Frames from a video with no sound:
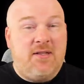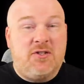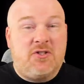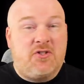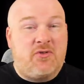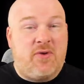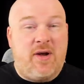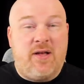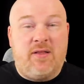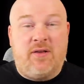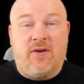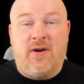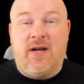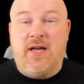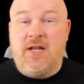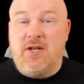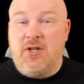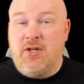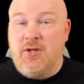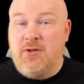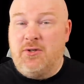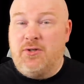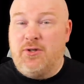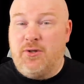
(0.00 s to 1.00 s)
to see this trailer
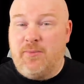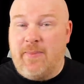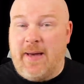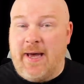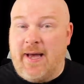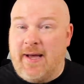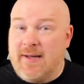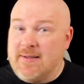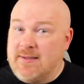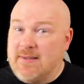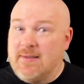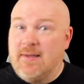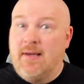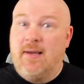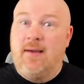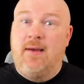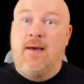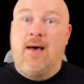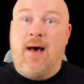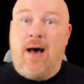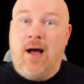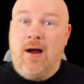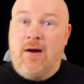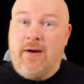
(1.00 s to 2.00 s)
in YouTube ads.
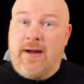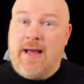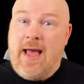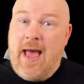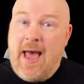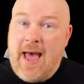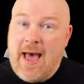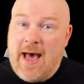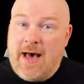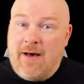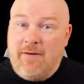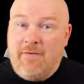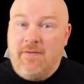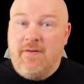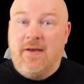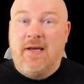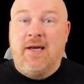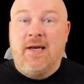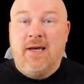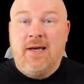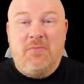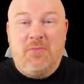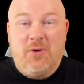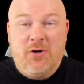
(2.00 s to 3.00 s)
I already have.
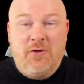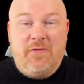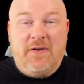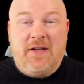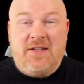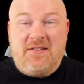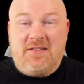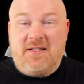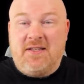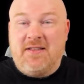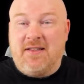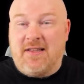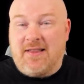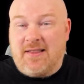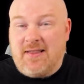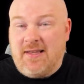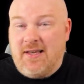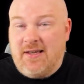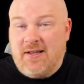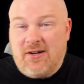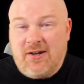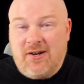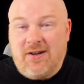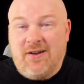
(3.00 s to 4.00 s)
In movies in the
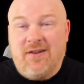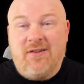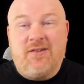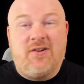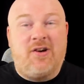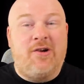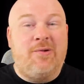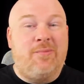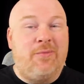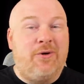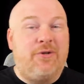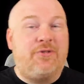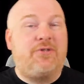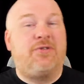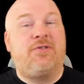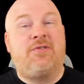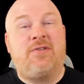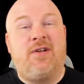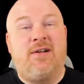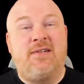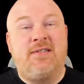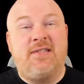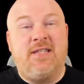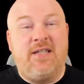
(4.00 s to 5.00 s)
theater,
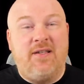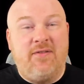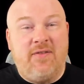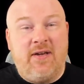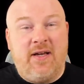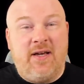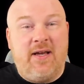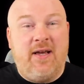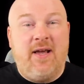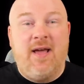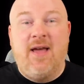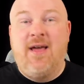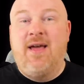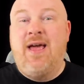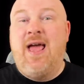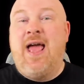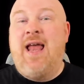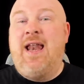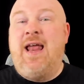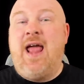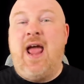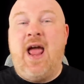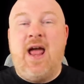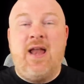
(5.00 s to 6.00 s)
commercials on TV,
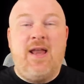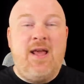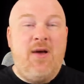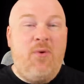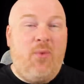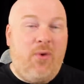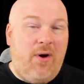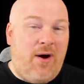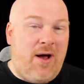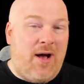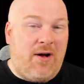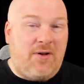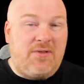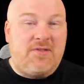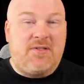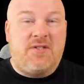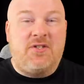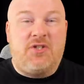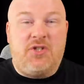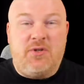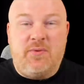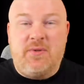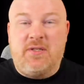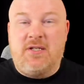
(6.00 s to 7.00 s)
and anywhere else
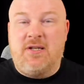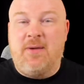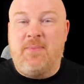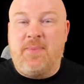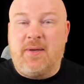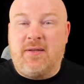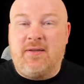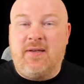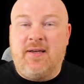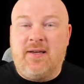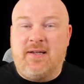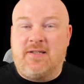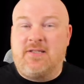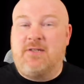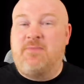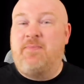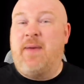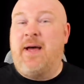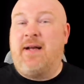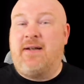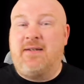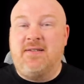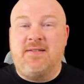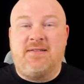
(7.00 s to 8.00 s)
that you would typically
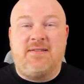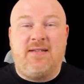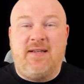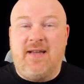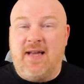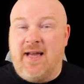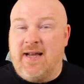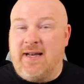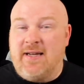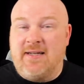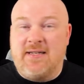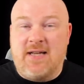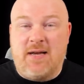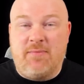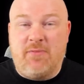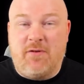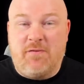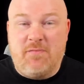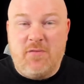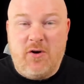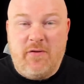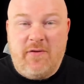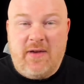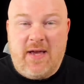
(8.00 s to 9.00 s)
expect to see any type
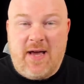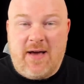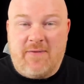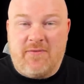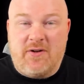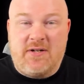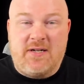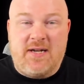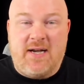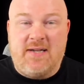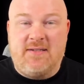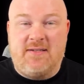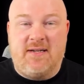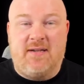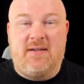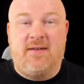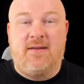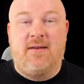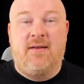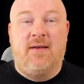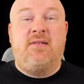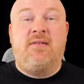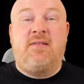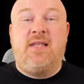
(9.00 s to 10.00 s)
of movie advertising.
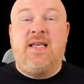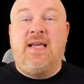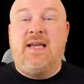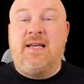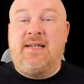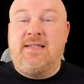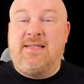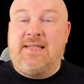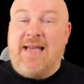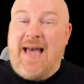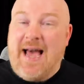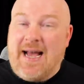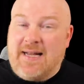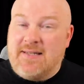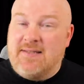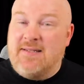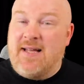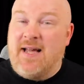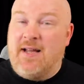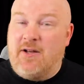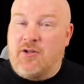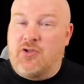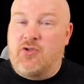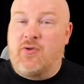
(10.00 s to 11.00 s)
This is the exact
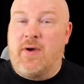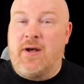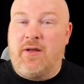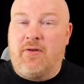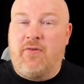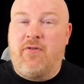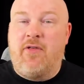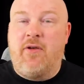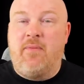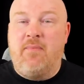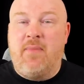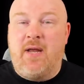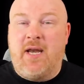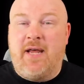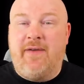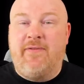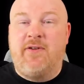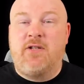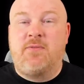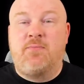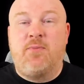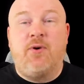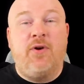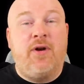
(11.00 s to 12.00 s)
style trailer that many
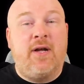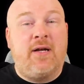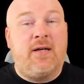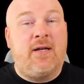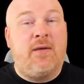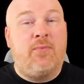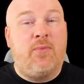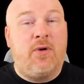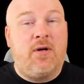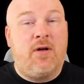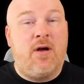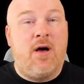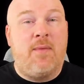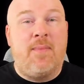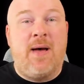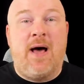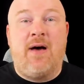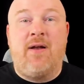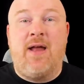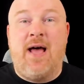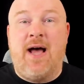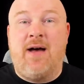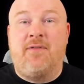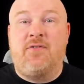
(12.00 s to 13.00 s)
of us predicted would come
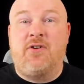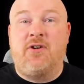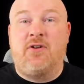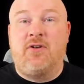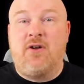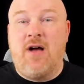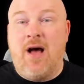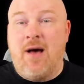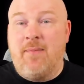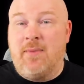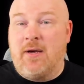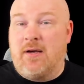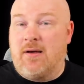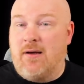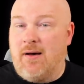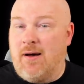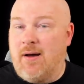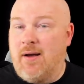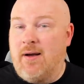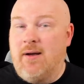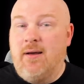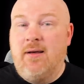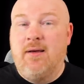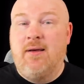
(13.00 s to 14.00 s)
out after
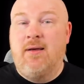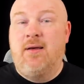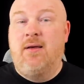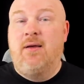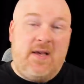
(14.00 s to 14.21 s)
Comic-Con